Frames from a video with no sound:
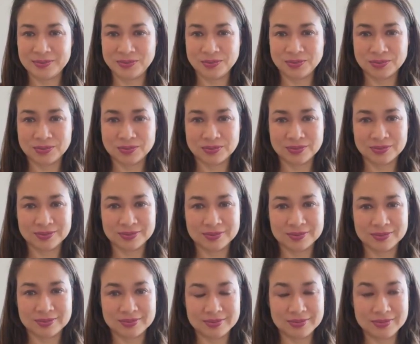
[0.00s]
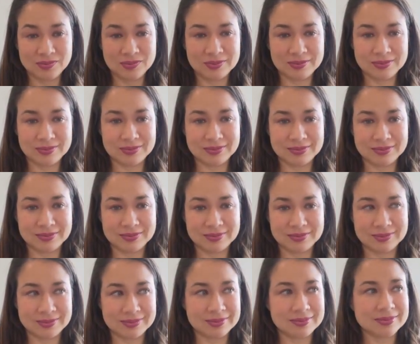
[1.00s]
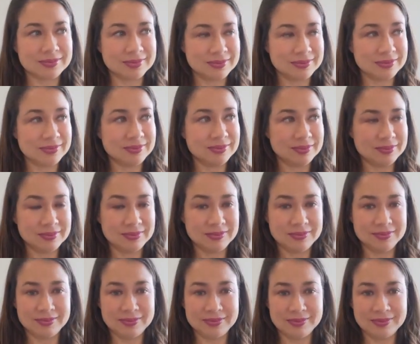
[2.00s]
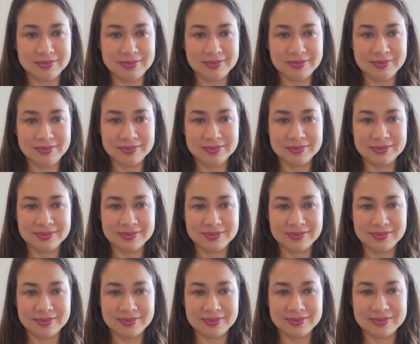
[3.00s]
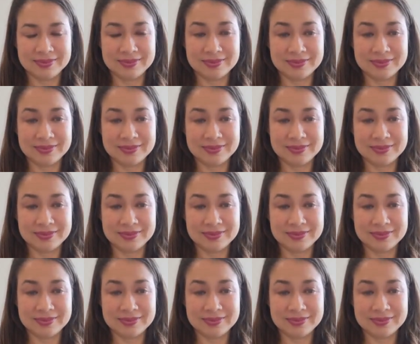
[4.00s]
(not speaking)